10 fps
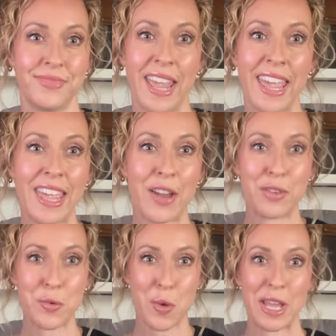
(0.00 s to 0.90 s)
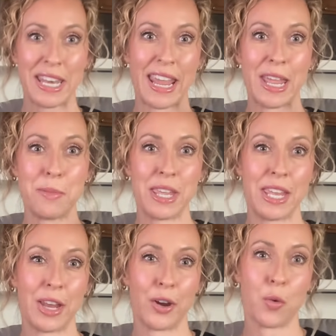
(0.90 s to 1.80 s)
Hey everyone, Amy
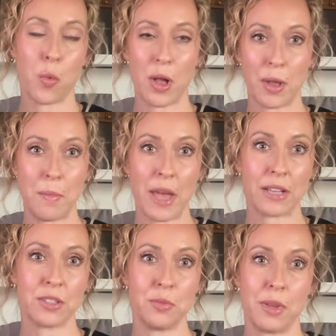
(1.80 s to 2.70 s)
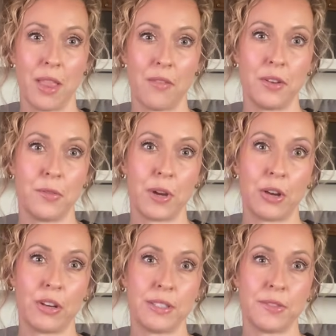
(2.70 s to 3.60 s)
here. Welcome back to Beloved
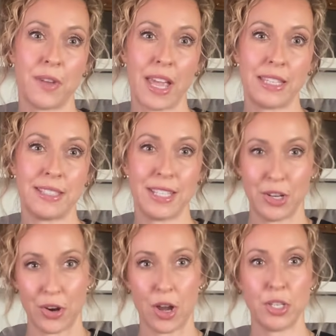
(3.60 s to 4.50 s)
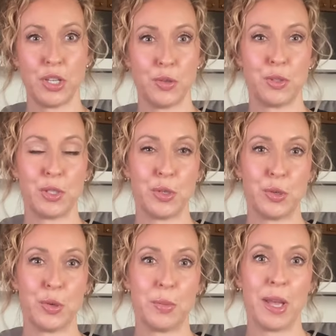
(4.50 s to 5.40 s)
Fragrance Finds here on
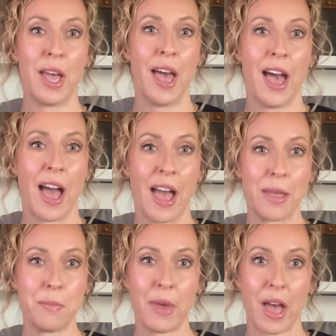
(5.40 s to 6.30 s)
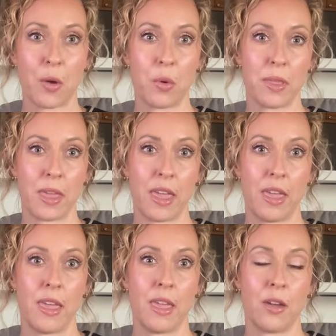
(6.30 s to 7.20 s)
YouTube. I'm back with
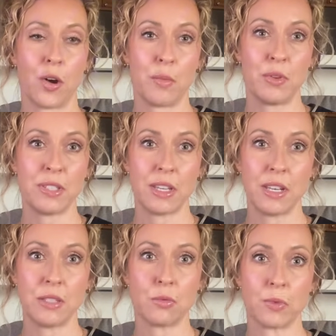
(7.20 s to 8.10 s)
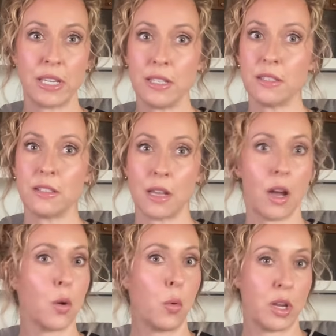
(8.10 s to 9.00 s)
a Caramel Sundays
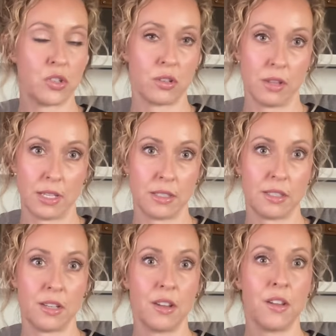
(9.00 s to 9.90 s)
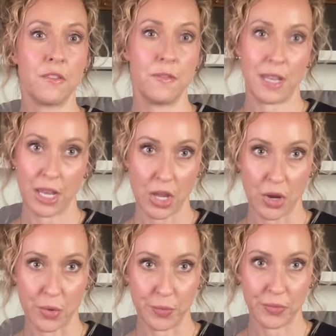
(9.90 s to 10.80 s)
Restock Wishlist video.